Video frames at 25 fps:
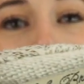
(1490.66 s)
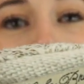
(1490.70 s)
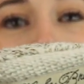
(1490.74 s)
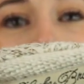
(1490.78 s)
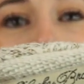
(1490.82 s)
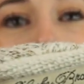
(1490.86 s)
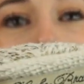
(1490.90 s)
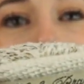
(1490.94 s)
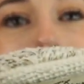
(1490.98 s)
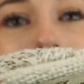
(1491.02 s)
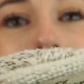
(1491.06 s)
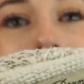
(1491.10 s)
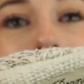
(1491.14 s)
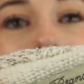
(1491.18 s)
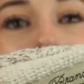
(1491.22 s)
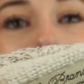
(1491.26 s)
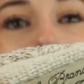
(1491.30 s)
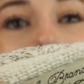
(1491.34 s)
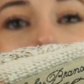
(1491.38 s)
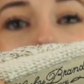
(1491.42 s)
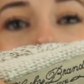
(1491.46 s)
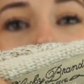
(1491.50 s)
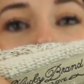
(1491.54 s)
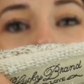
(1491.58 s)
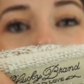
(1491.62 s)
brand
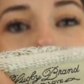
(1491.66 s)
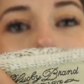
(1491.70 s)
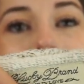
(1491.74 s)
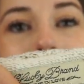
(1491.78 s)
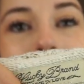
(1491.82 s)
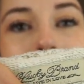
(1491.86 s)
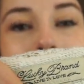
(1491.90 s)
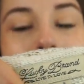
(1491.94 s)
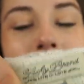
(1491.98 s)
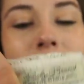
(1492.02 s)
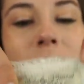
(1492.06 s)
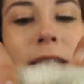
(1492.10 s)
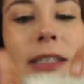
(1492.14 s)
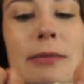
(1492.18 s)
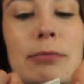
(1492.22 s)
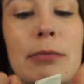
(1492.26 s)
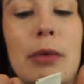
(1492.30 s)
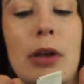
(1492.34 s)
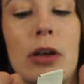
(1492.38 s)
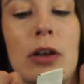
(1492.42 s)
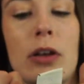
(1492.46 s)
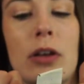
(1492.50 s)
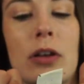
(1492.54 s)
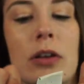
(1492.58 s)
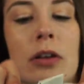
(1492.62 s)
size
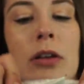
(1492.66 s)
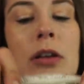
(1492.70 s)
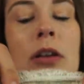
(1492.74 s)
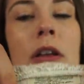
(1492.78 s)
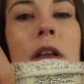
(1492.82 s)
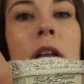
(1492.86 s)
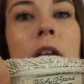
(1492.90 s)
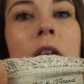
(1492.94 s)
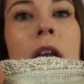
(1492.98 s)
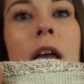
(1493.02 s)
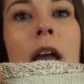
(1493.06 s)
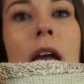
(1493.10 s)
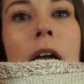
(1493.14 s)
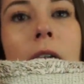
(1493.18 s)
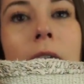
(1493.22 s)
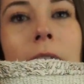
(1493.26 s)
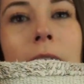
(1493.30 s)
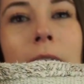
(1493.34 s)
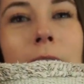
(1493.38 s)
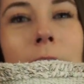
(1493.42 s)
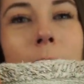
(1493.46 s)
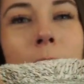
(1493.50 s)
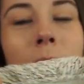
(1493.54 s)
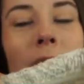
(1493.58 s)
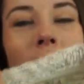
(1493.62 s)
small. I
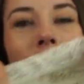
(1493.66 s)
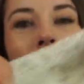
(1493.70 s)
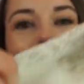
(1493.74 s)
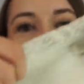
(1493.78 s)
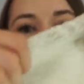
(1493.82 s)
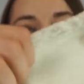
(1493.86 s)
am going to